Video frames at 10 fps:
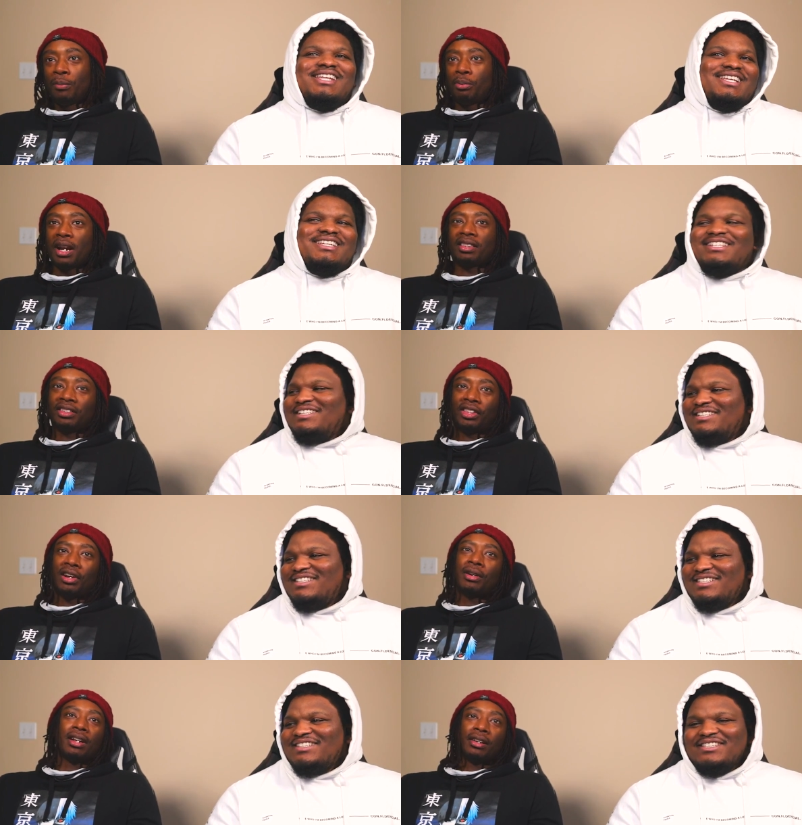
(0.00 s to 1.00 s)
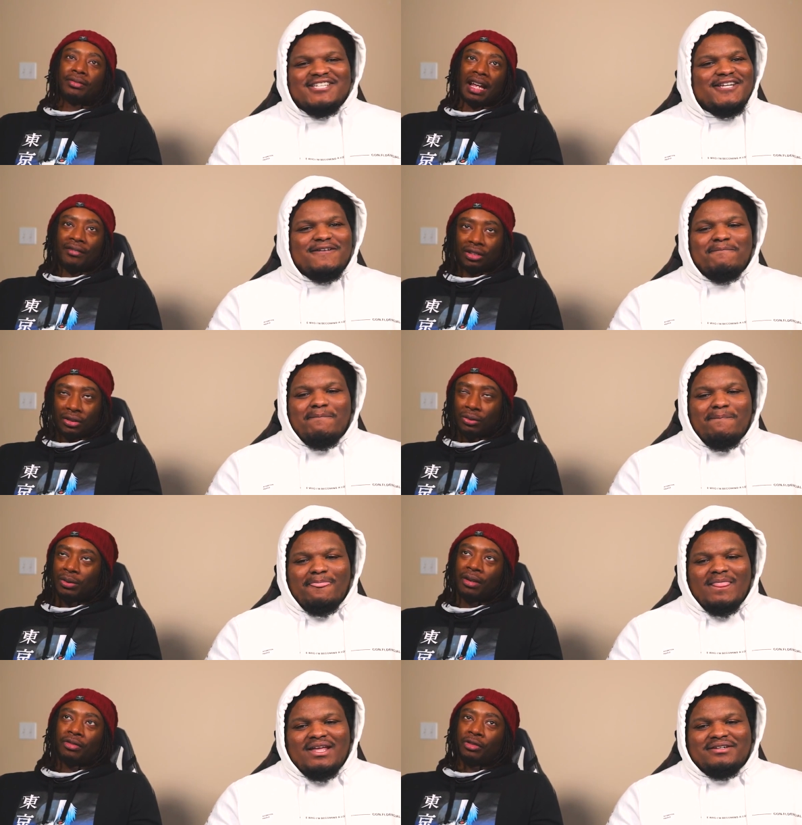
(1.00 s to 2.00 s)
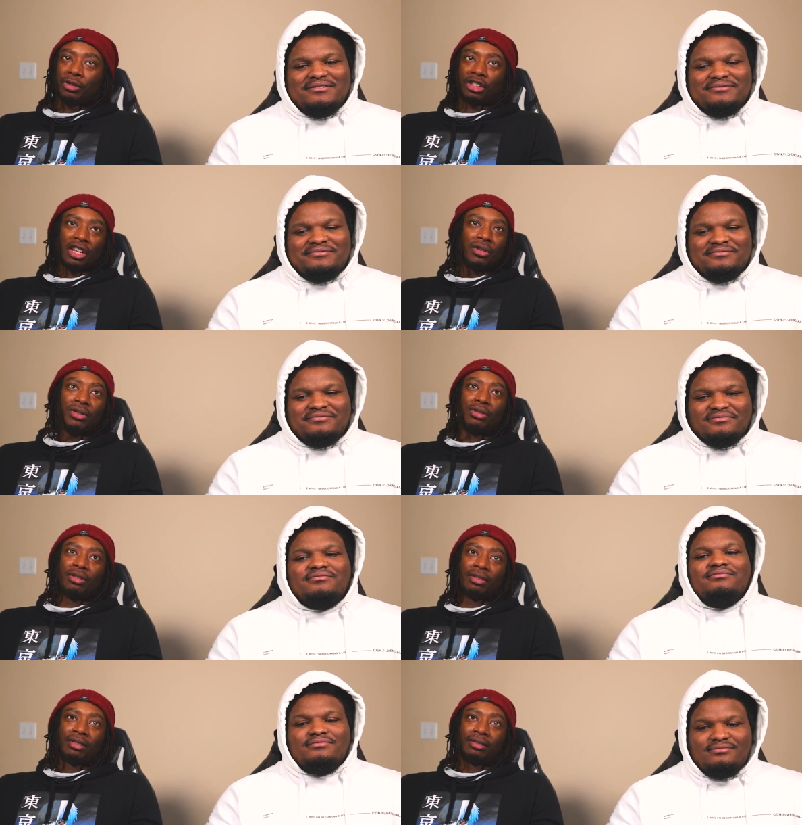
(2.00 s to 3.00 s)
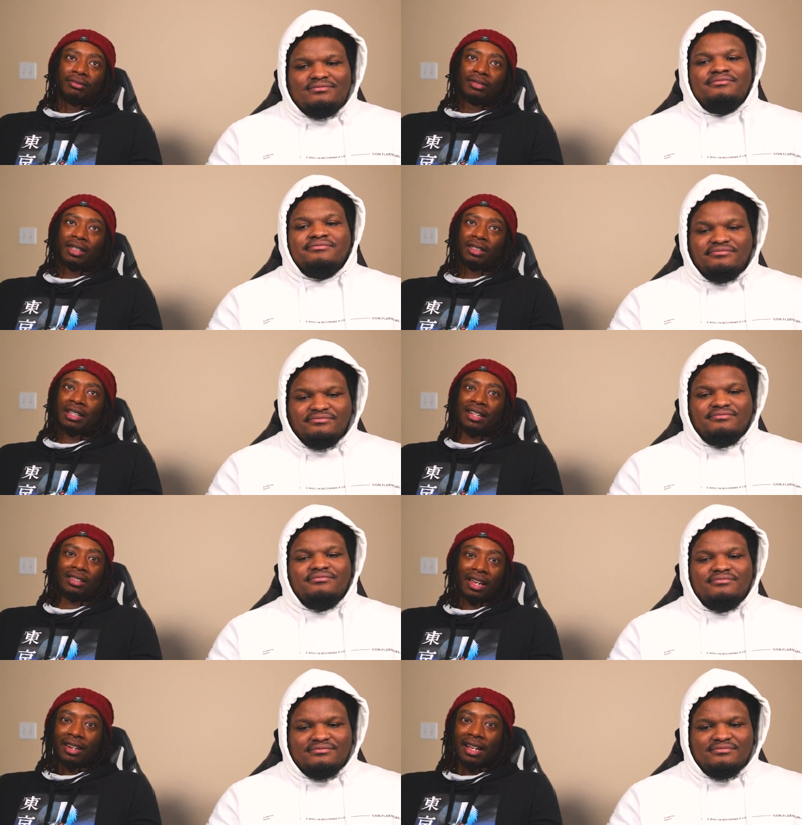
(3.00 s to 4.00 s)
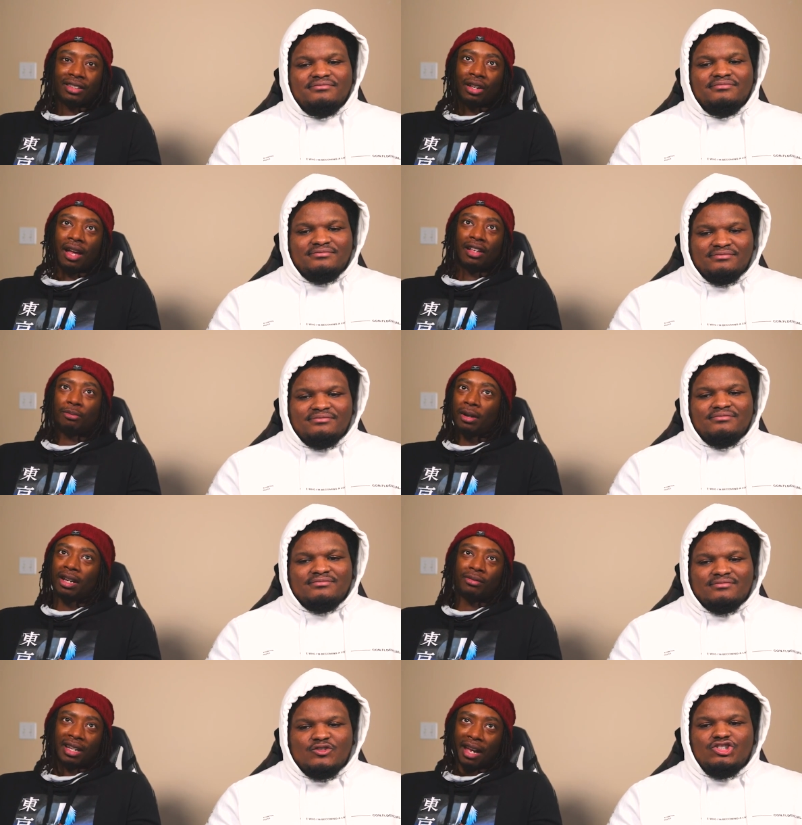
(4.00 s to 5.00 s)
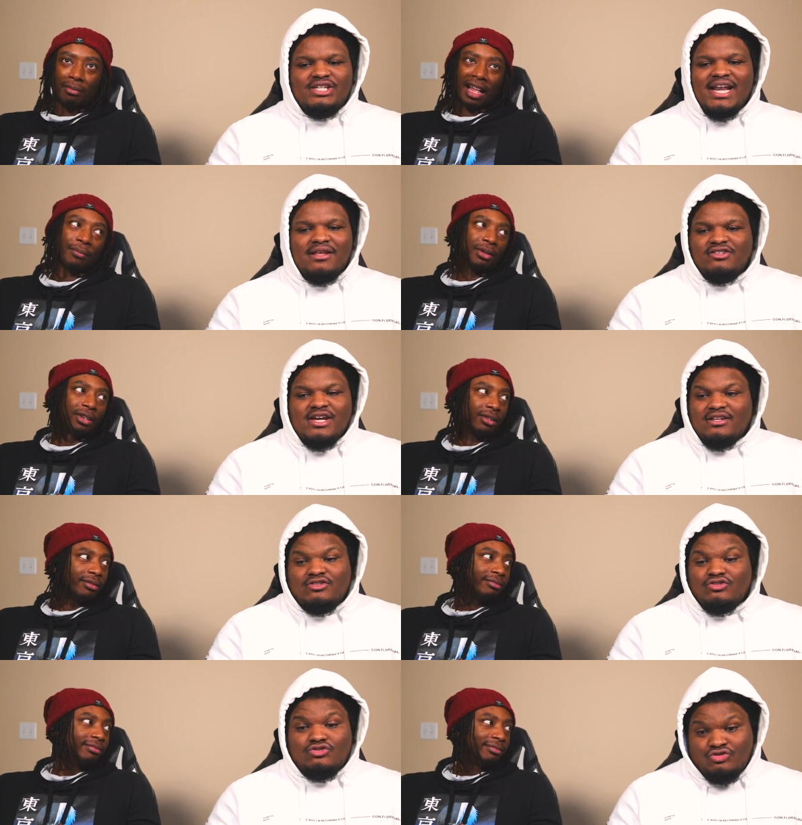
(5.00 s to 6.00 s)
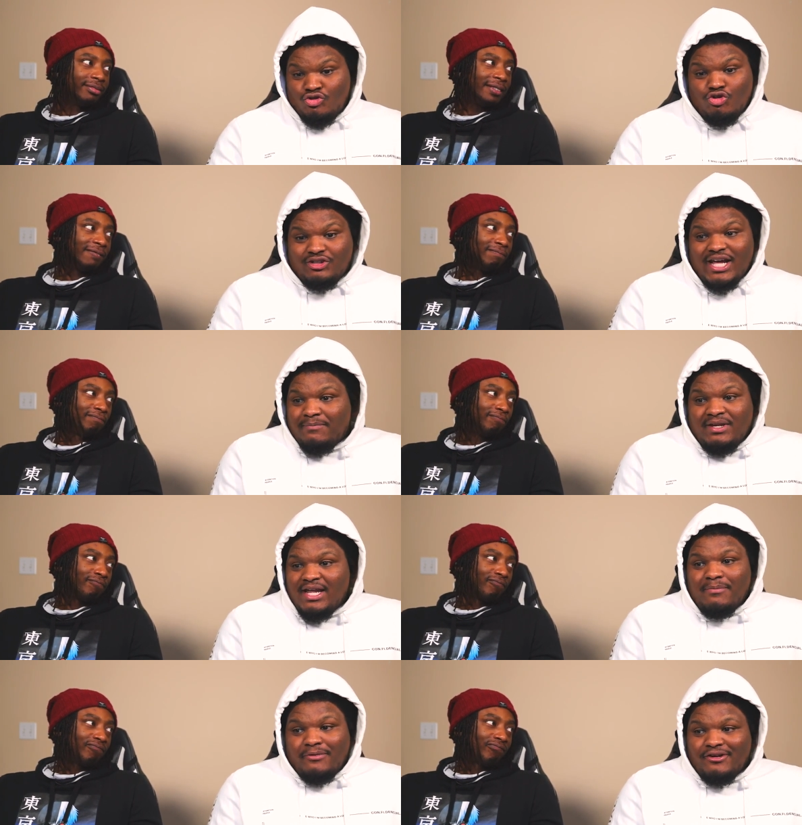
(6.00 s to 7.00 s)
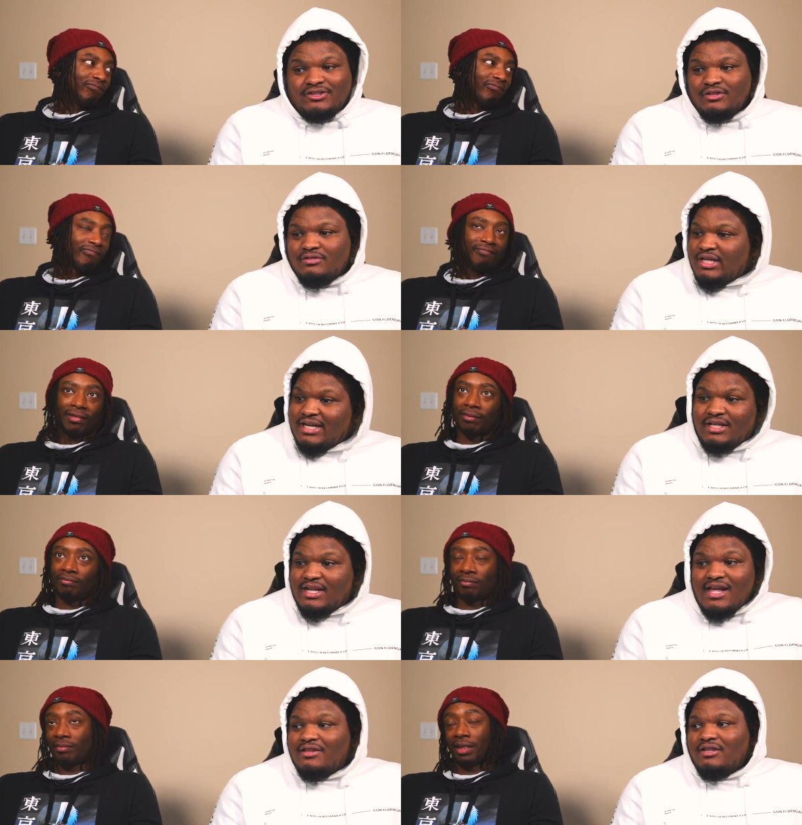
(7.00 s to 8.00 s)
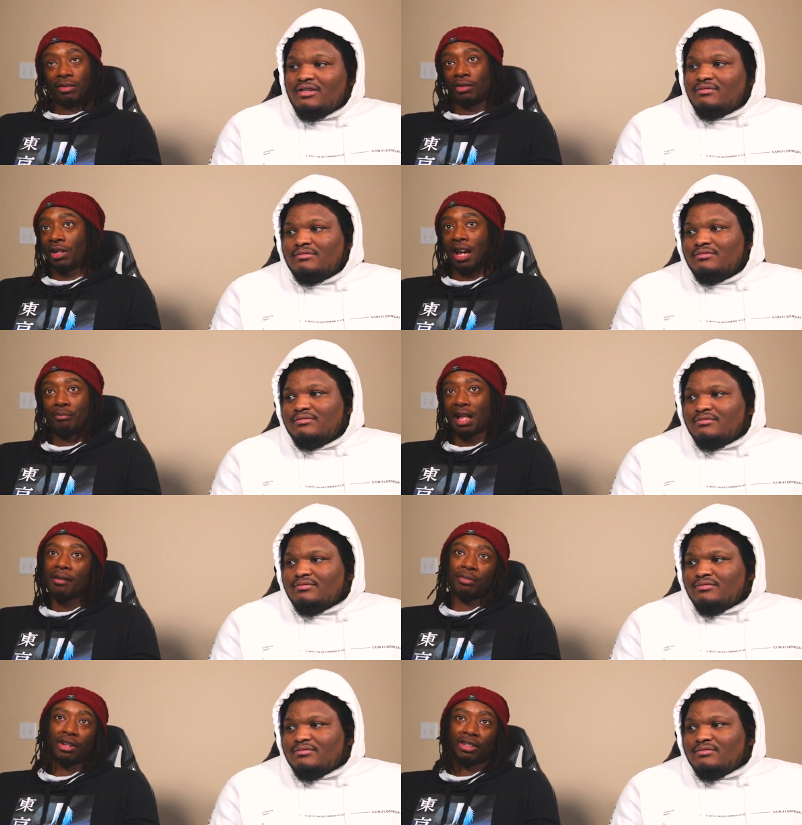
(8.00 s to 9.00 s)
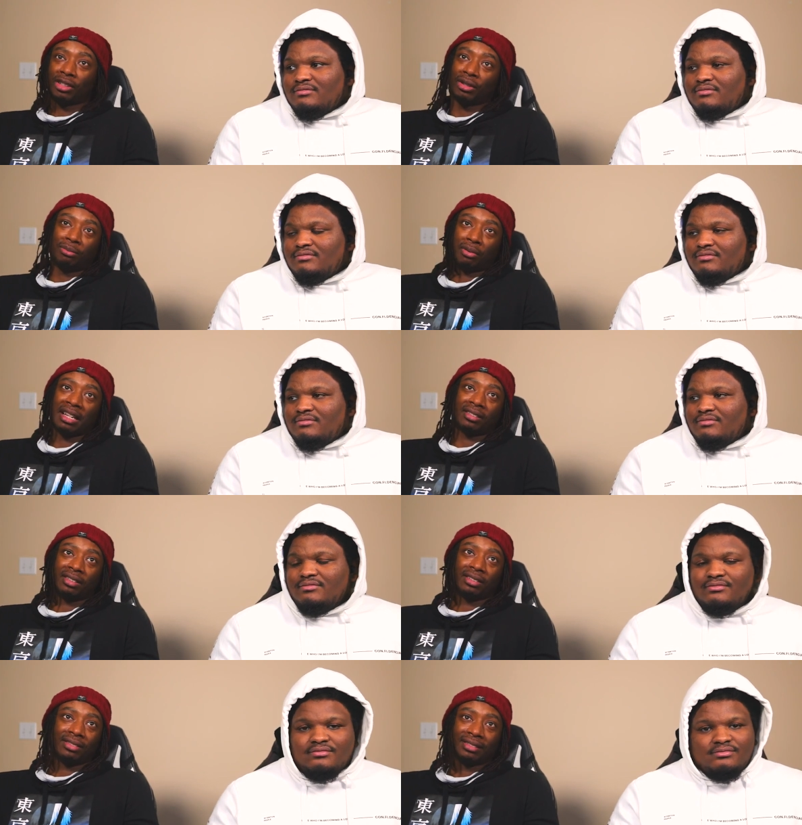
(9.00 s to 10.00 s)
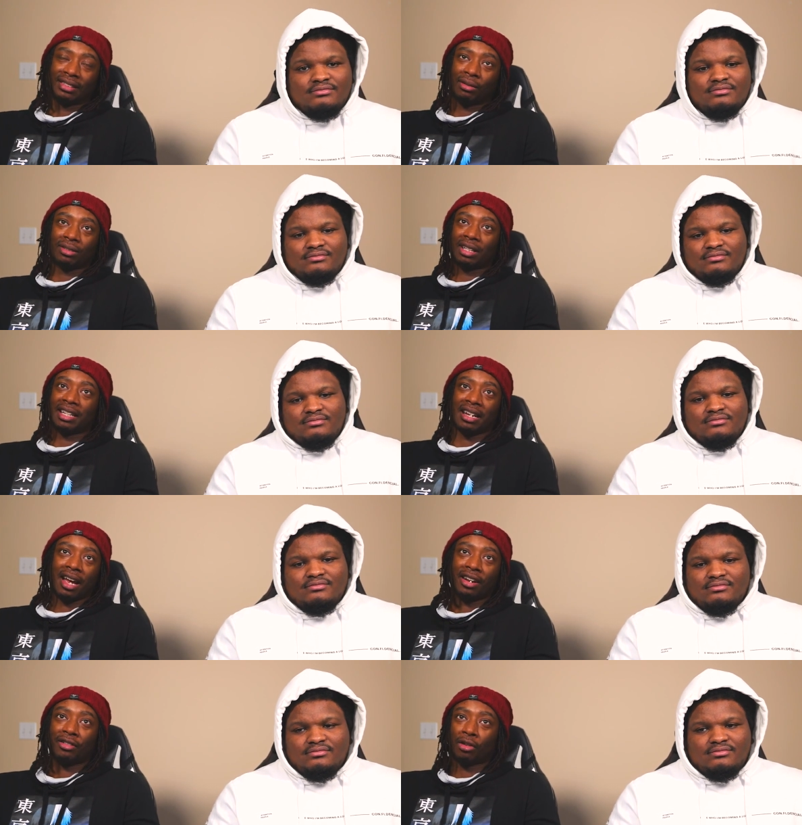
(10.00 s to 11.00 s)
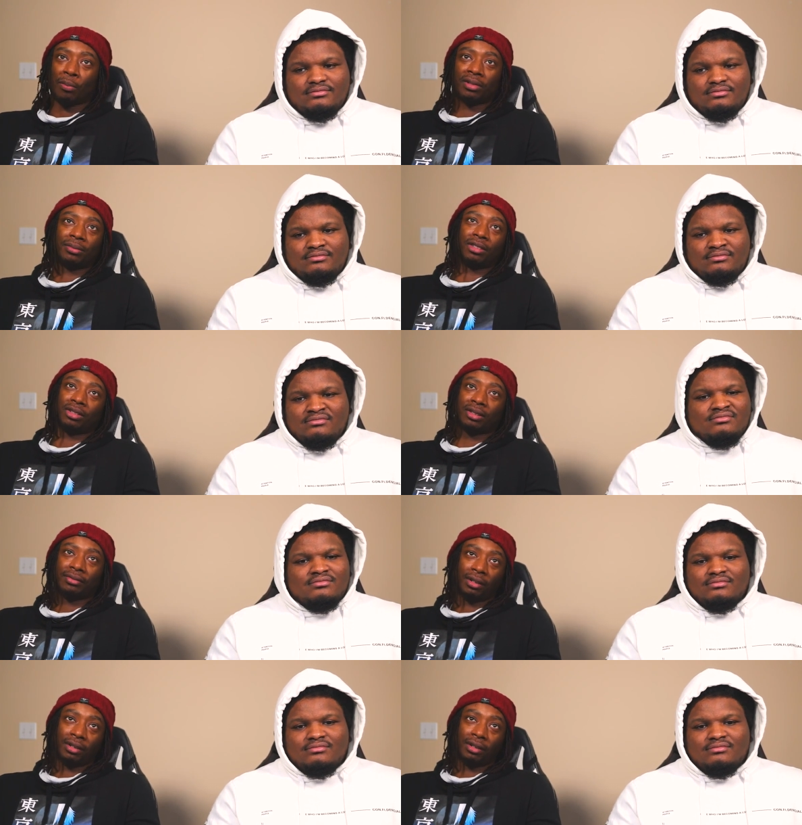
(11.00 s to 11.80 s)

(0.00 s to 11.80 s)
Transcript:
Speaker 1: break the theory of having two different fruits kill you. mm-hmm. They say that to us, but we got you You got
Speaker 2: you got to be that person that can handle it. You
Speaker 1: got Blackbeard, so it breaks it. So it's like now that opens up the door for